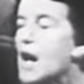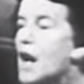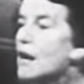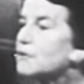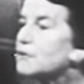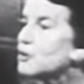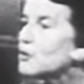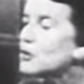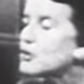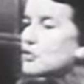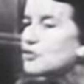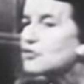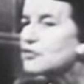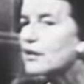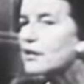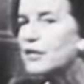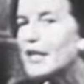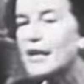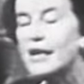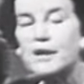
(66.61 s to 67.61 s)
Of course,
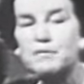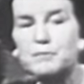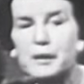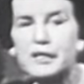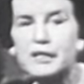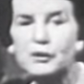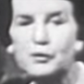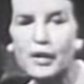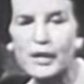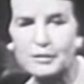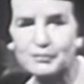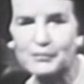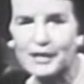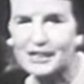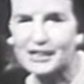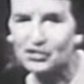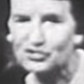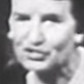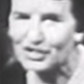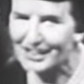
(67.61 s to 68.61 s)
there have been a great
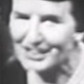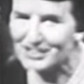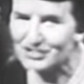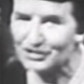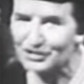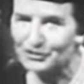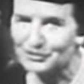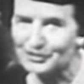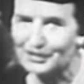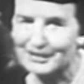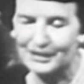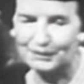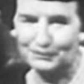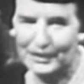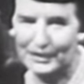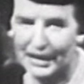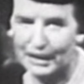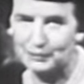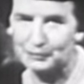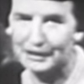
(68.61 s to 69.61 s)
many changes in the
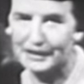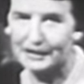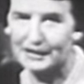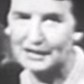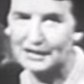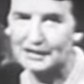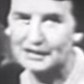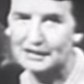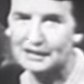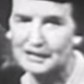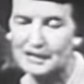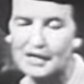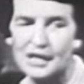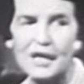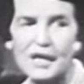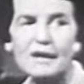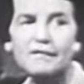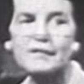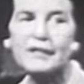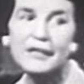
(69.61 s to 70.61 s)
family.
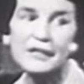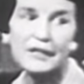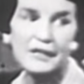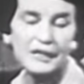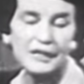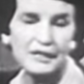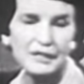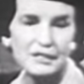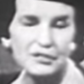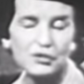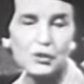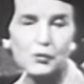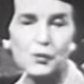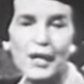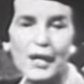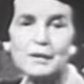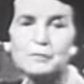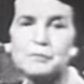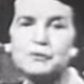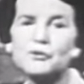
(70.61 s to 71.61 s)
The girls, who
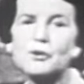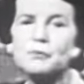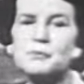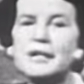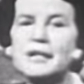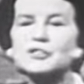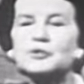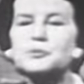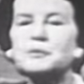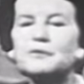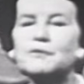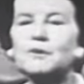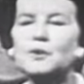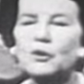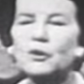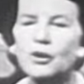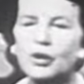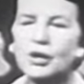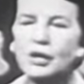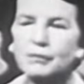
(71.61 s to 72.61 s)
helped so much
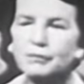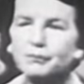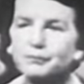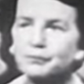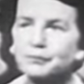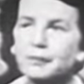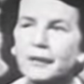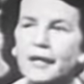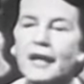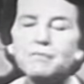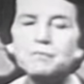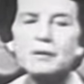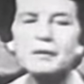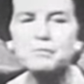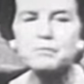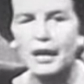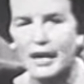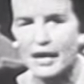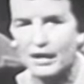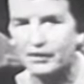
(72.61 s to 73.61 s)
before, have
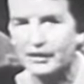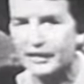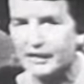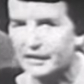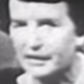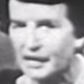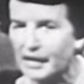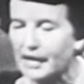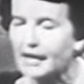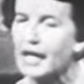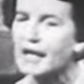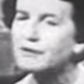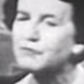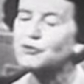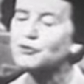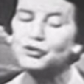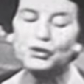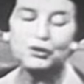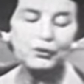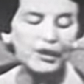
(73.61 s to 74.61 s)
been married and
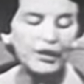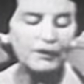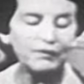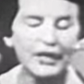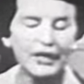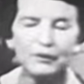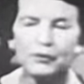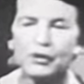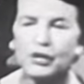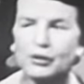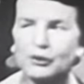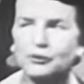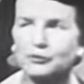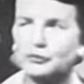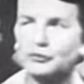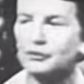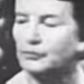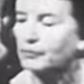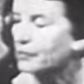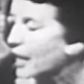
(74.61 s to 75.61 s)
have children of their own.